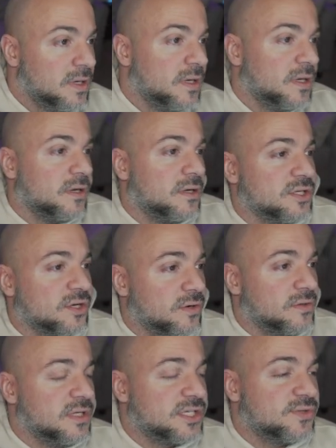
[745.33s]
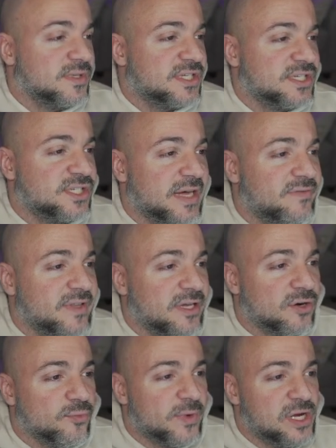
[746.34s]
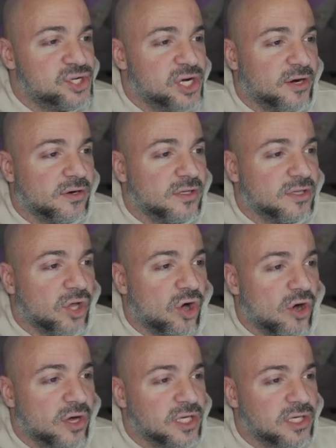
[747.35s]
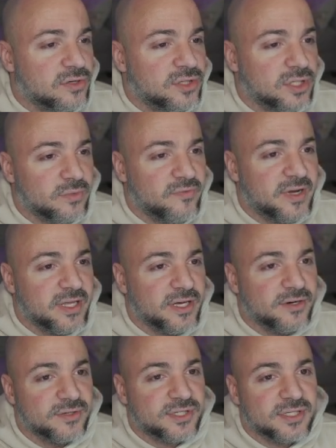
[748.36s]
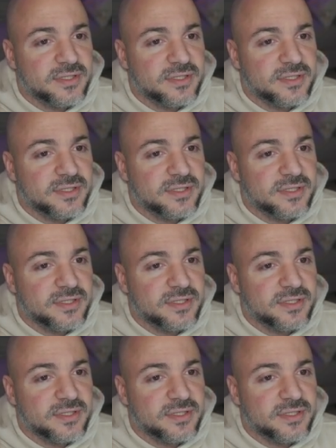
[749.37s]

so this one says Dev Leader, reshare long YouTube videos.